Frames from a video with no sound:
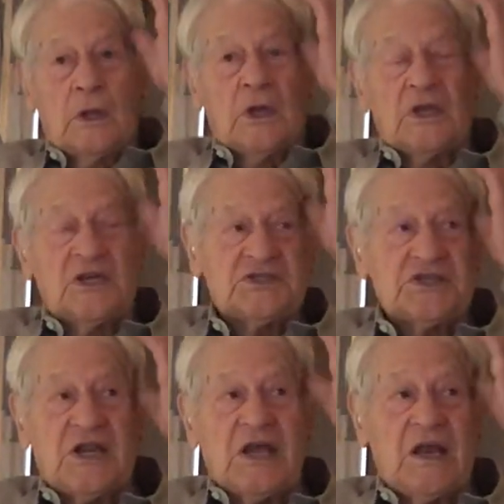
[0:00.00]
And they
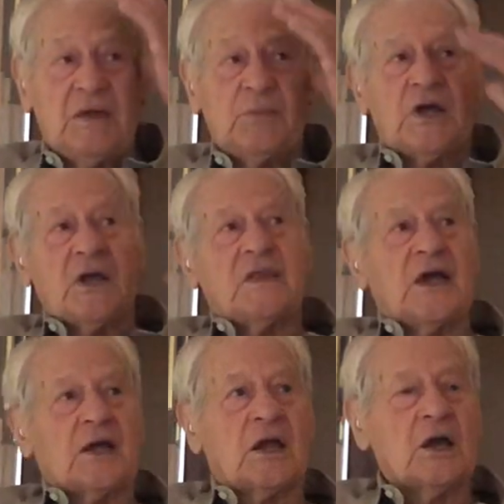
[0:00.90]
said, anybody
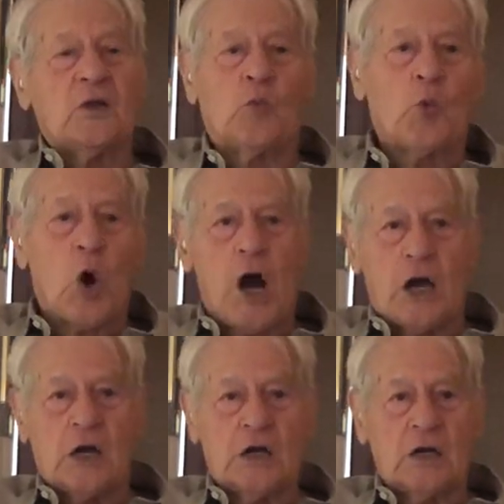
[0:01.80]
that can
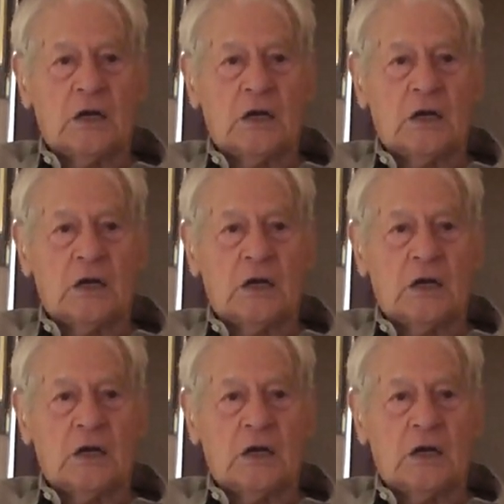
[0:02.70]
walk,